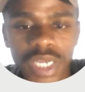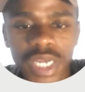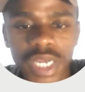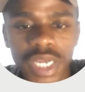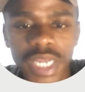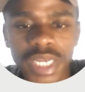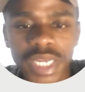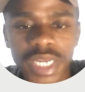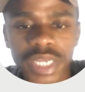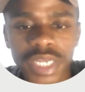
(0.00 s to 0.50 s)

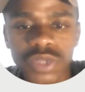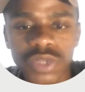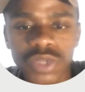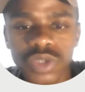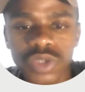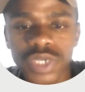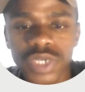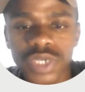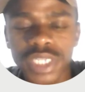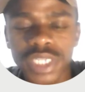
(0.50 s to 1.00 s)
and then it
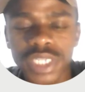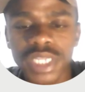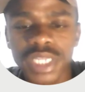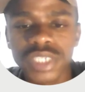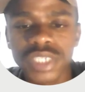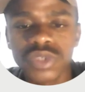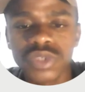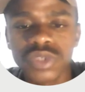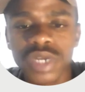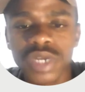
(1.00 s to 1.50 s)
also returns
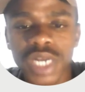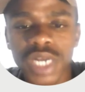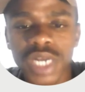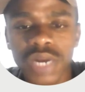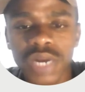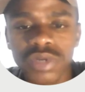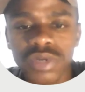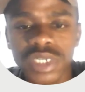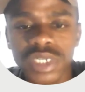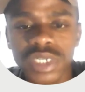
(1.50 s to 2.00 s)
to the
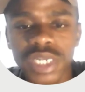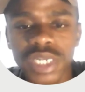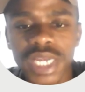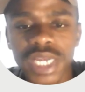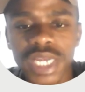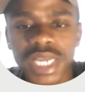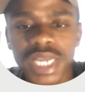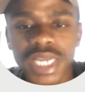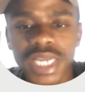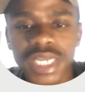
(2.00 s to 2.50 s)
ground
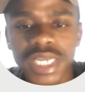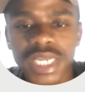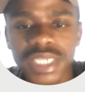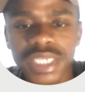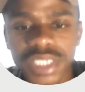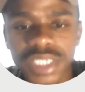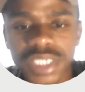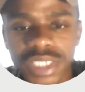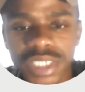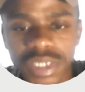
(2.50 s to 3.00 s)

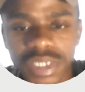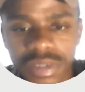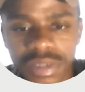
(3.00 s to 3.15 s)
as